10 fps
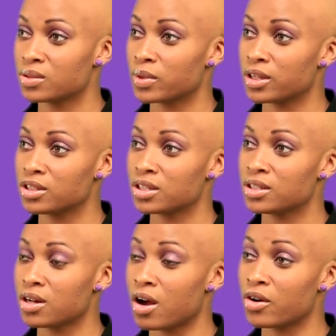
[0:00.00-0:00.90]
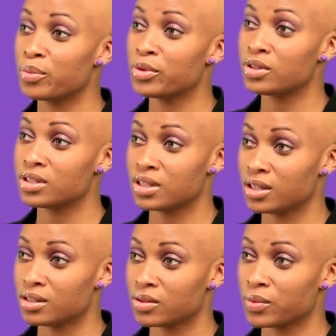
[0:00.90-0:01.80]
which is an autoimmune
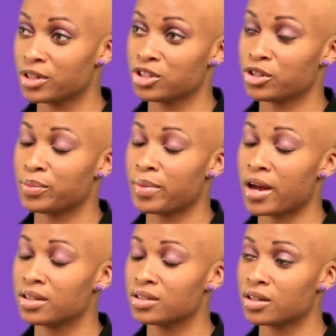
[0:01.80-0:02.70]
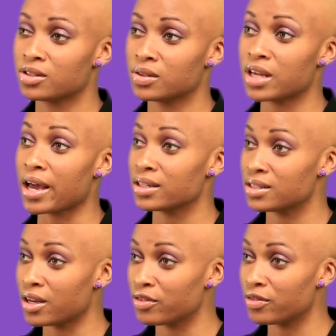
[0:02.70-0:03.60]
disease in which your body starts to attack
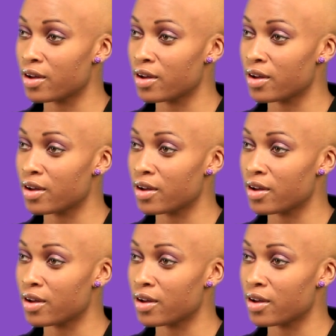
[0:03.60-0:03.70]
itself.